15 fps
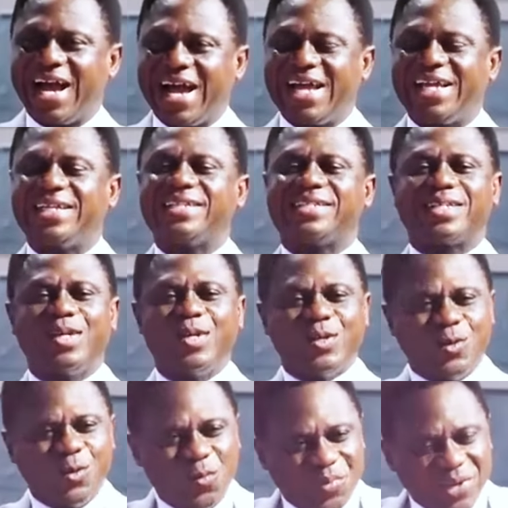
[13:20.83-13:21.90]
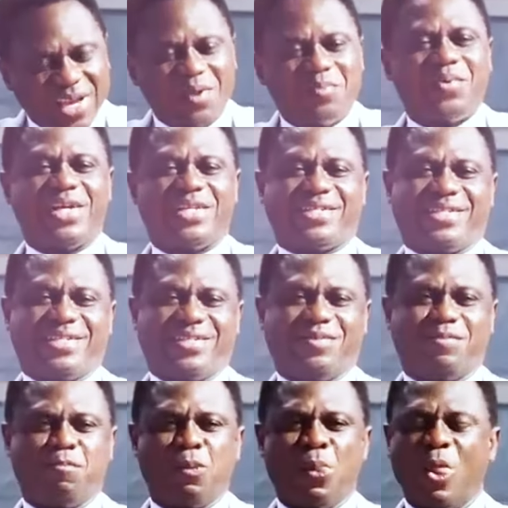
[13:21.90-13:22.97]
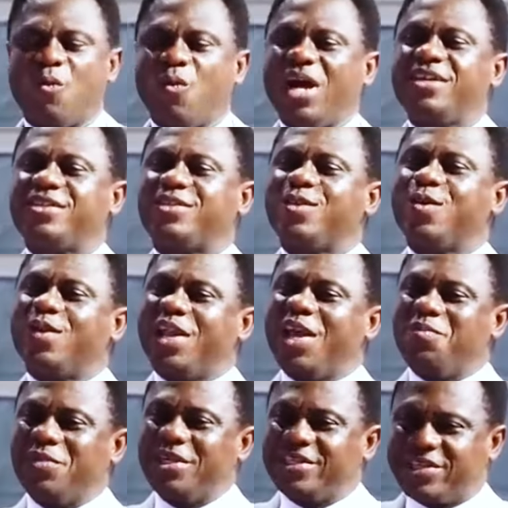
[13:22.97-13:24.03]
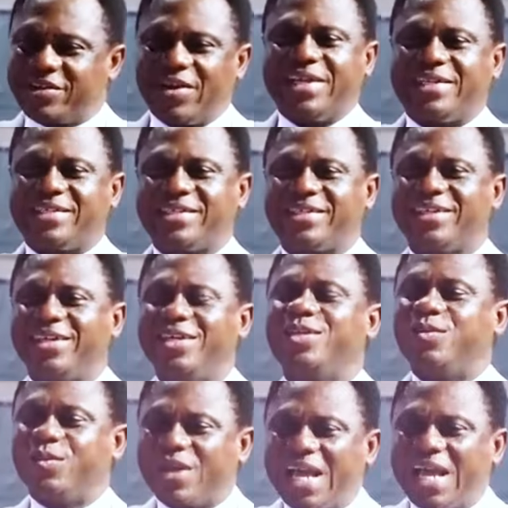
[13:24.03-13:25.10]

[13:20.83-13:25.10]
and you'll be a blessing." Once your name is great, you